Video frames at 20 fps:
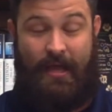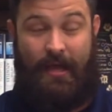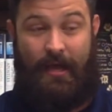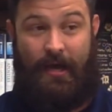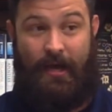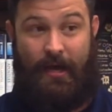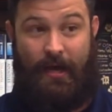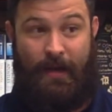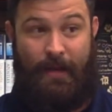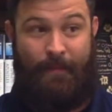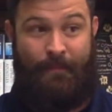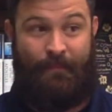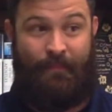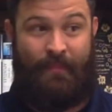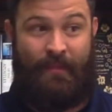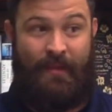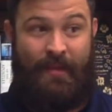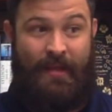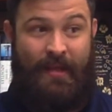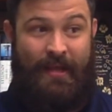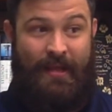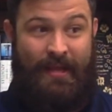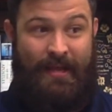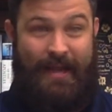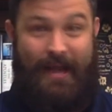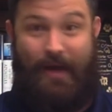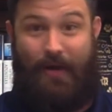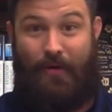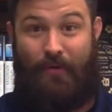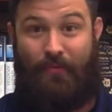Um,
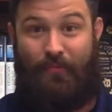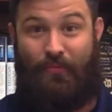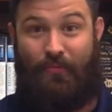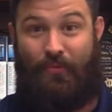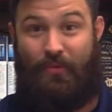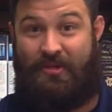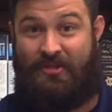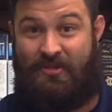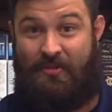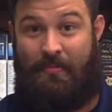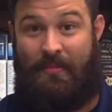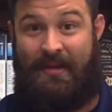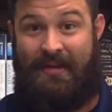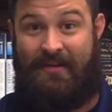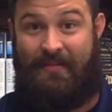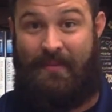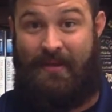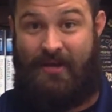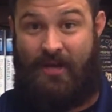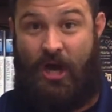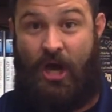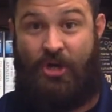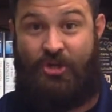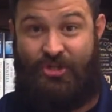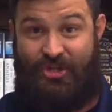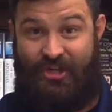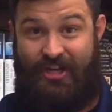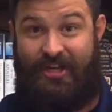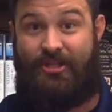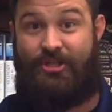now, what does it mean to be
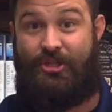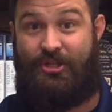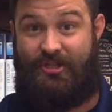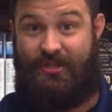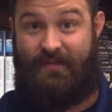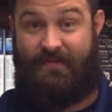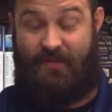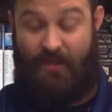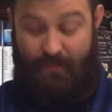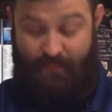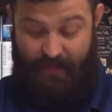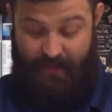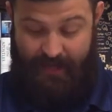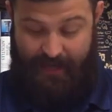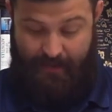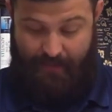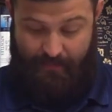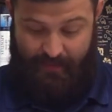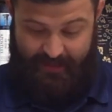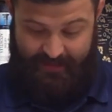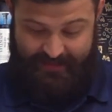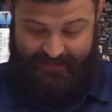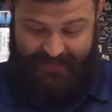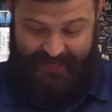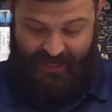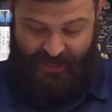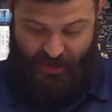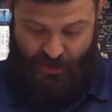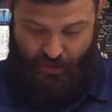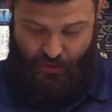conscientious of something? It means
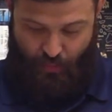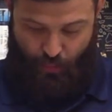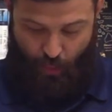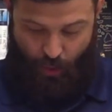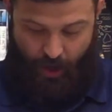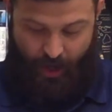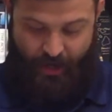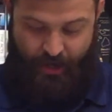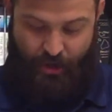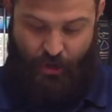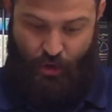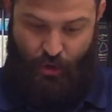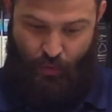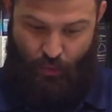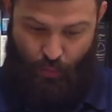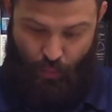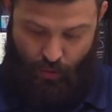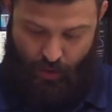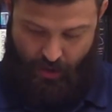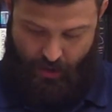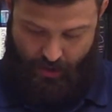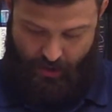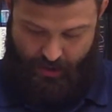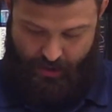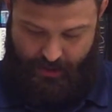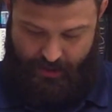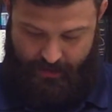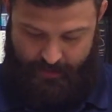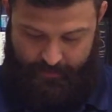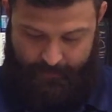that you want your work
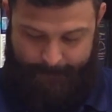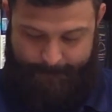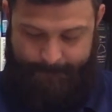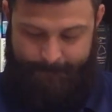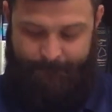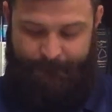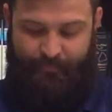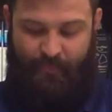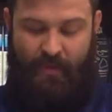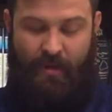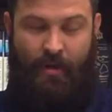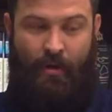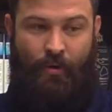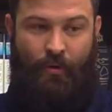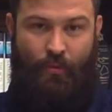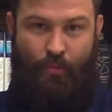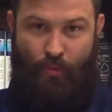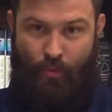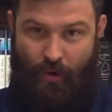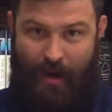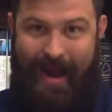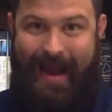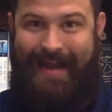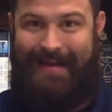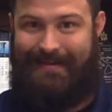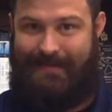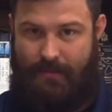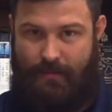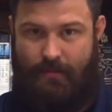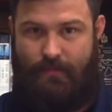right.